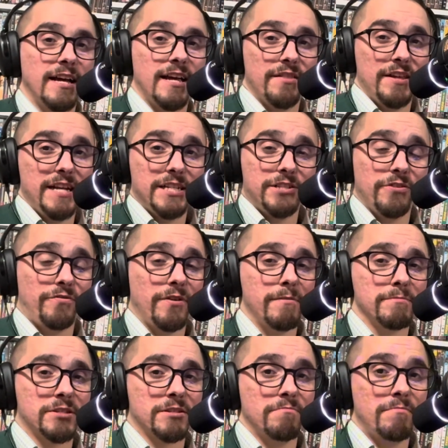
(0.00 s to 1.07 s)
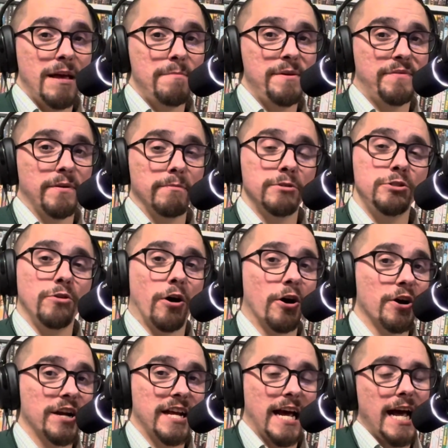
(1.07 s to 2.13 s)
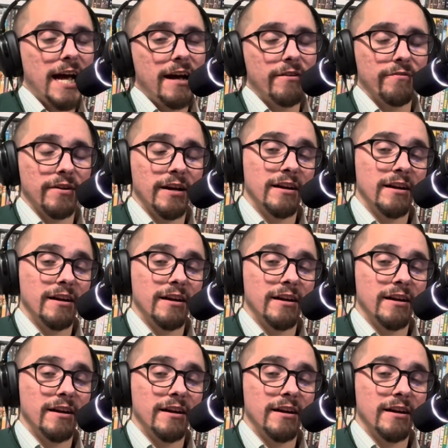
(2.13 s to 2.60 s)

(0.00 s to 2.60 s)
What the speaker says: These 2 films may be films you already have,